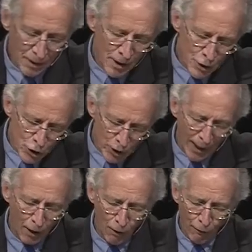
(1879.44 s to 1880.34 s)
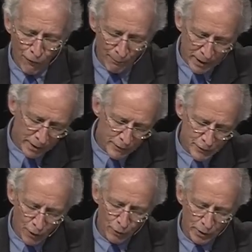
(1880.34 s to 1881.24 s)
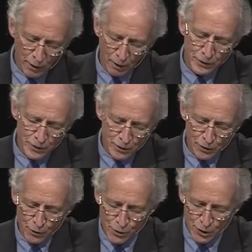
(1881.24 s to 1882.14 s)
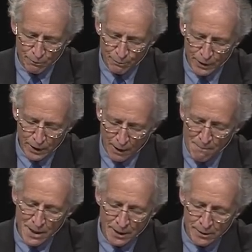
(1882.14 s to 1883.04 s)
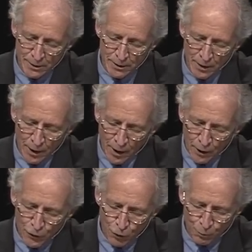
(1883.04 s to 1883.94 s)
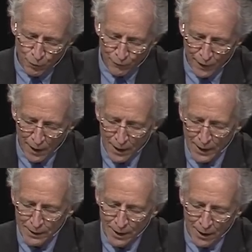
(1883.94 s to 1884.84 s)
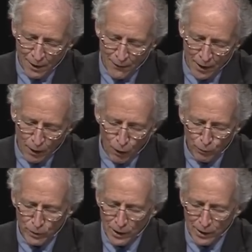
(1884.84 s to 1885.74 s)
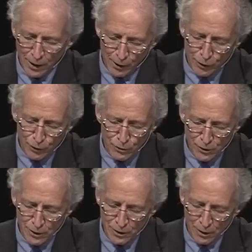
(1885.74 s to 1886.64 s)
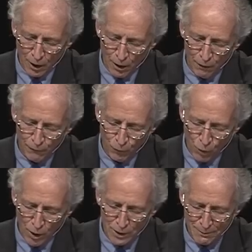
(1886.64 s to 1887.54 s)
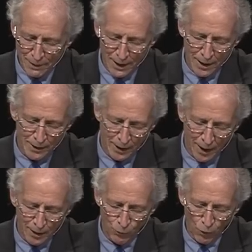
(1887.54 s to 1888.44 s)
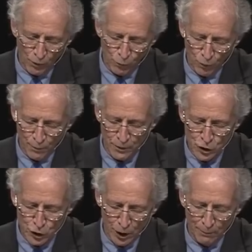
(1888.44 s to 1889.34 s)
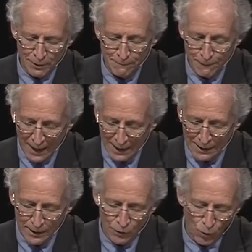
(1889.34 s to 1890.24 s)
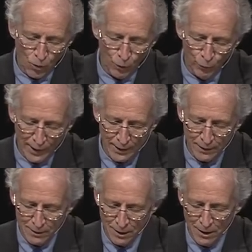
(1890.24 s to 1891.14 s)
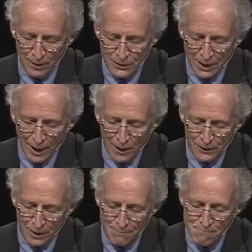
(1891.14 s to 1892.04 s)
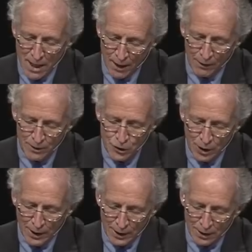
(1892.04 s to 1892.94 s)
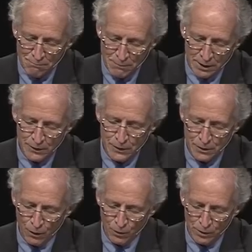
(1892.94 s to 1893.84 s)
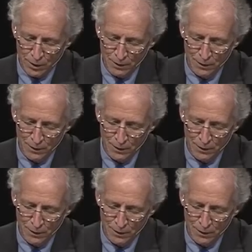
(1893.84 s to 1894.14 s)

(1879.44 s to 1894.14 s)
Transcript: Shall the Minnesota Constitution be amended to provide that only a union of one man and one woman shall be valid or recognized as a marriage in Minnesota?